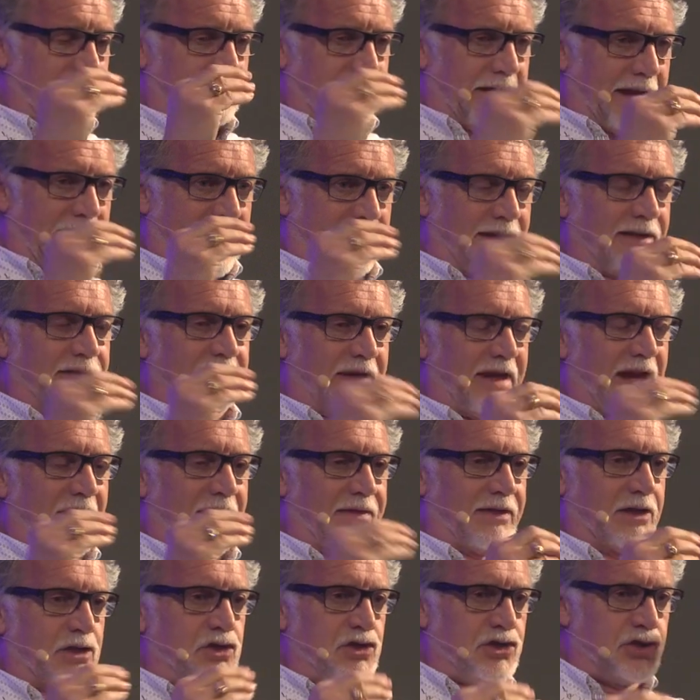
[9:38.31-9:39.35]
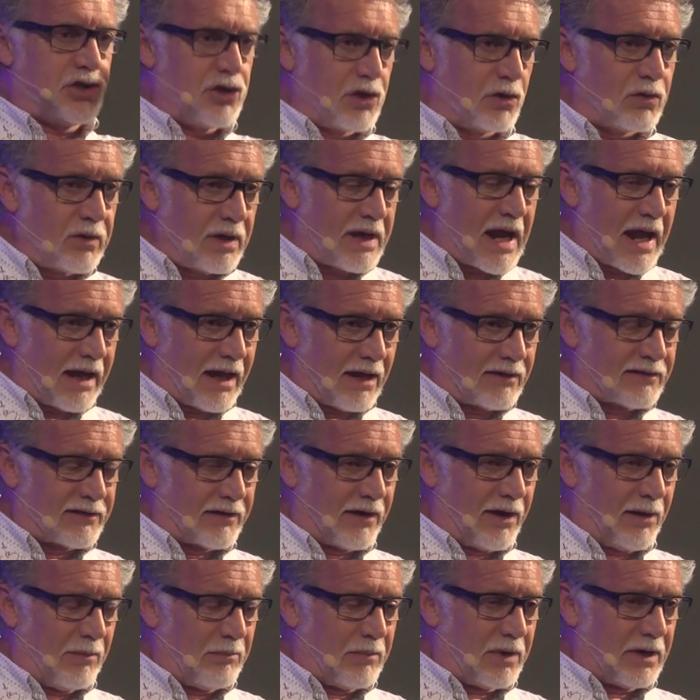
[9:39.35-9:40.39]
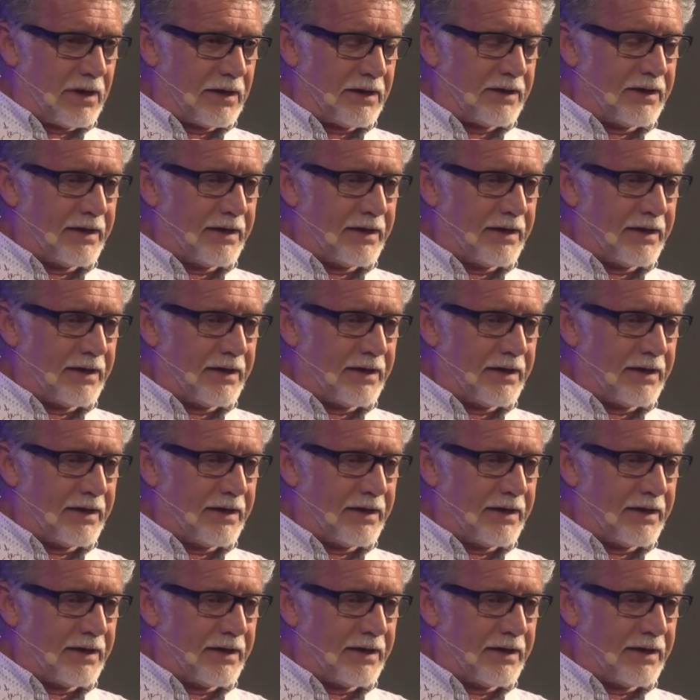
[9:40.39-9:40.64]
hang together. Judaism